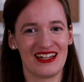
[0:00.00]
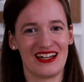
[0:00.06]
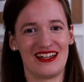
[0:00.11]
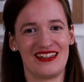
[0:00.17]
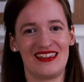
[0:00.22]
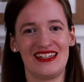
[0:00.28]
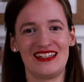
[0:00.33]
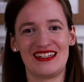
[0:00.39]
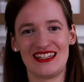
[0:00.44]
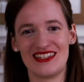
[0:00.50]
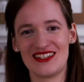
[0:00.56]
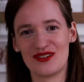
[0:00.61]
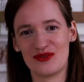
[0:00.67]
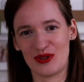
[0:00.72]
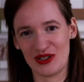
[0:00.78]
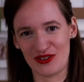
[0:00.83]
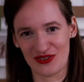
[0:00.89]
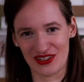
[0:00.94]
I think this
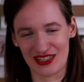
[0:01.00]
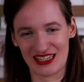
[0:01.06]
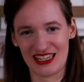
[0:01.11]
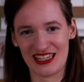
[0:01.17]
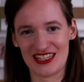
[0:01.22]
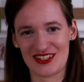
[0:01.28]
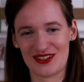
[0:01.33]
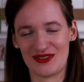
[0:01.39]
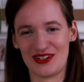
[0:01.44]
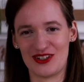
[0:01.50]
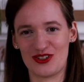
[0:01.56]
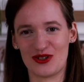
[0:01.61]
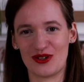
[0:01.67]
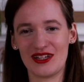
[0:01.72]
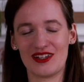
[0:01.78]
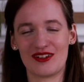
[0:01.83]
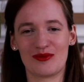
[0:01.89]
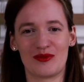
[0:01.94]
is one of the keys to
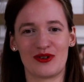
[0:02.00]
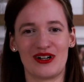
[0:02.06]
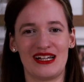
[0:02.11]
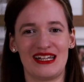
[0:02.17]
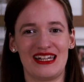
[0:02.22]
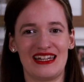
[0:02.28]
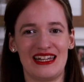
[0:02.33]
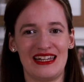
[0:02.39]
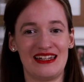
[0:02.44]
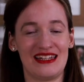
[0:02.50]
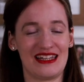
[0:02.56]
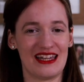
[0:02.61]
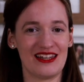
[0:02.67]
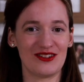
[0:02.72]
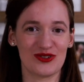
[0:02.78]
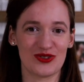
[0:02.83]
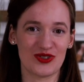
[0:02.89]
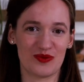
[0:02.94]
enjoy it more and in the
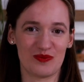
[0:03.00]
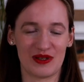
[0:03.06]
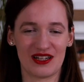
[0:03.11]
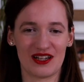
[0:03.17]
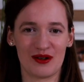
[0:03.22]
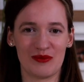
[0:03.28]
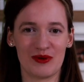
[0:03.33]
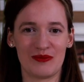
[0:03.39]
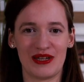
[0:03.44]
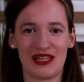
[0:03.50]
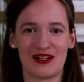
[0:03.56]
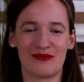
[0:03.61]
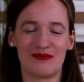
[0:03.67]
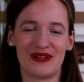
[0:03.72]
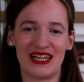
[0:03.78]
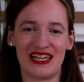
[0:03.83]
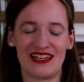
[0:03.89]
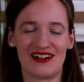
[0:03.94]
end also become a better
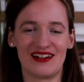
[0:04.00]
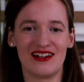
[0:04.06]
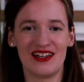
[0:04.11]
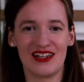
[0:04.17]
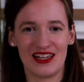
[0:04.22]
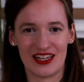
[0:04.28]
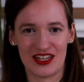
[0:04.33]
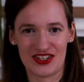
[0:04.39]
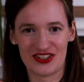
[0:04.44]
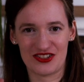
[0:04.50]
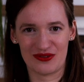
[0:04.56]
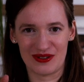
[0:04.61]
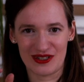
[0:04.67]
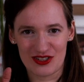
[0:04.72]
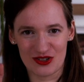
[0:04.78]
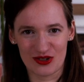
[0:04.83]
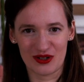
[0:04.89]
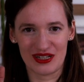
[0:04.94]
player is to
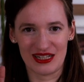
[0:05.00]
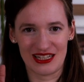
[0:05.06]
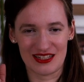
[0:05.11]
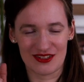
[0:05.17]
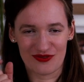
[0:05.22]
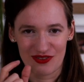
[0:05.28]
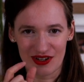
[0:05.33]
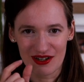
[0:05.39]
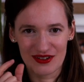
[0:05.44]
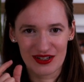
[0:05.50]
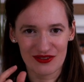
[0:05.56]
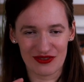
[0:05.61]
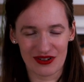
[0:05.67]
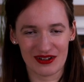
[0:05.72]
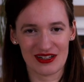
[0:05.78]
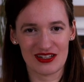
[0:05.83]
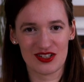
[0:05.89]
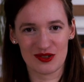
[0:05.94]
enjoy these very,
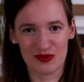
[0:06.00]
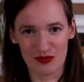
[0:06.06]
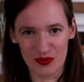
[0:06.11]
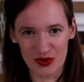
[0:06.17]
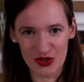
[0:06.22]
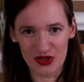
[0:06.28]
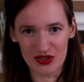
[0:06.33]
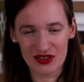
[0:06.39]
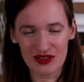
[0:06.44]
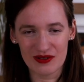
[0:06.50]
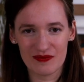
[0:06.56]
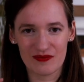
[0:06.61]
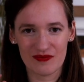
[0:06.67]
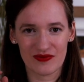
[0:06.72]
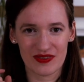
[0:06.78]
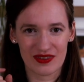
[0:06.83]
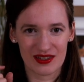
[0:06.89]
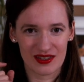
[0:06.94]
very small,
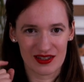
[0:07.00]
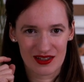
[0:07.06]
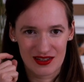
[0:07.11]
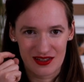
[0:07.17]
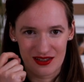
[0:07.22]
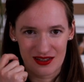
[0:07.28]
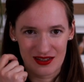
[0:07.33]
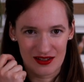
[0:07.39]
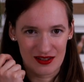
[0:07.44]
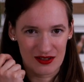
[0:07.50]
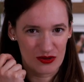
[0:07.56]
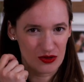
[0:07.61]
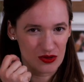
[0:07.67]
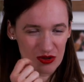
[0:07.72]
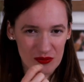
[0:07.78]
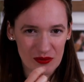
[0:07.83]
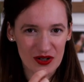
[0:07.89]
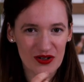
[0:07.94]

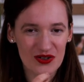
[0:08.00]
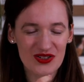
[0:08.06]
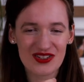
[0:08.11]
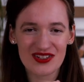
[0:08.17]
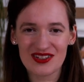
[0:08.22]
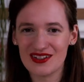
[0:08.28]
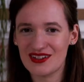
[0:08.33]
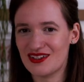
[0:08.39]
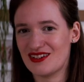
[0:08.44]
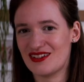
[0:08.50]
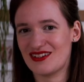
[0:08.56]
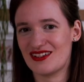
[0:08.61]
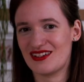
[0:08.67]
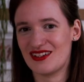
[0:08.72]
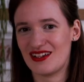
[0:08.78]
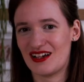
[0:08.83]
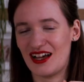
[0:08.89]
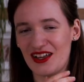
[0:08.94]
almost
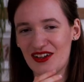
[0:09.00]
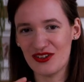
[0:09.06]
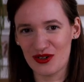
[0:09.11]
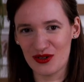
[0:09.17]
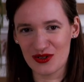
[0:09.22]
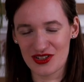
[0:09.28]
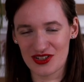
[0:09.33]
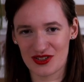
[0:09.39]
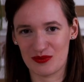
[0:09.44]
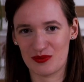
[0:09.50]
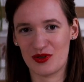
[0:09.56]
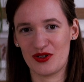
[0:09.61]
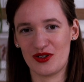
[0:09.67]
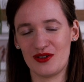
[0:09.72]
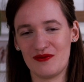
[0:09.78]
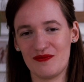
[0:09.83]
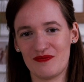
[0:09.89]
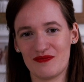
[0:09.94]

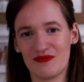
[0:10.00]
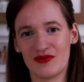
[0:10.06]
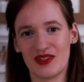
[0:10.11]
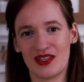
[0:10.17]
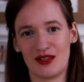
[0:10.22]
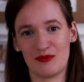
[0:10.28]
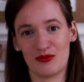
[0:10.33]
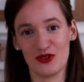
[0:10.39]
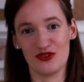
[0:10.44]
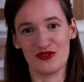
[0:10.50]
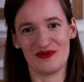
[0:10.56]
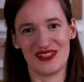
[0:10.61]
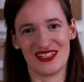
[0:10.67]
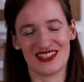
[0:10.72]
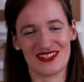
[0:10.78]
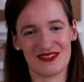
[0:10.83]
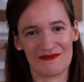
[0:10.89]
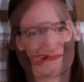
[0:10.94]
unnoticeable
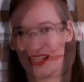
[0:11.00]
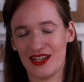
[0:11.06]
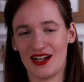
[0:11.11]
improvements.